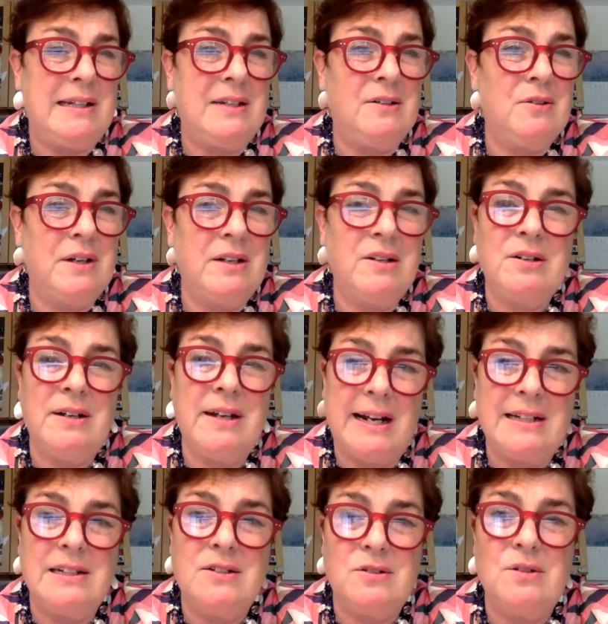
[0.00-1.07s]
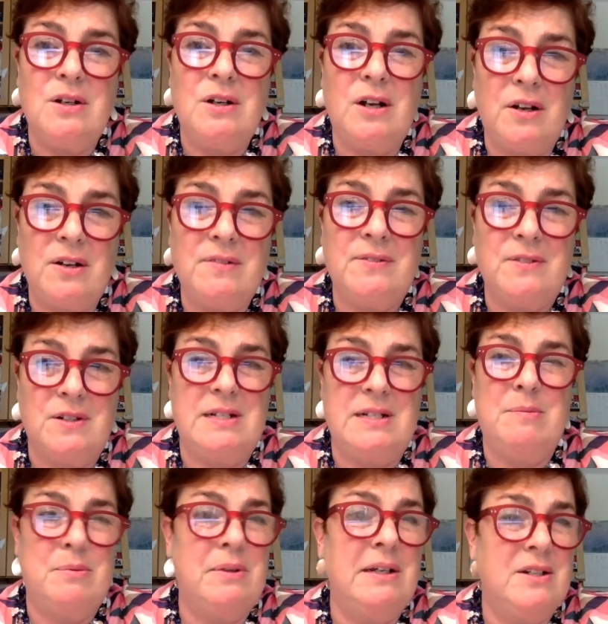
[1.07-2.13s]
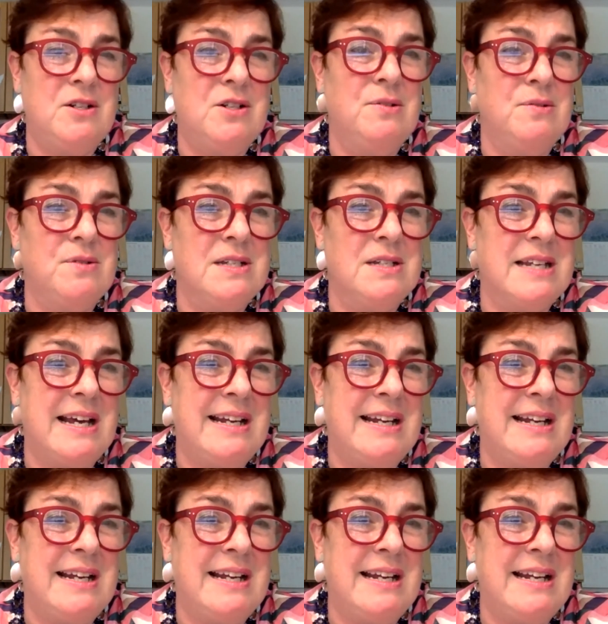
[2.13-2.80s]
that you can connect it to a lot of contemporary issues.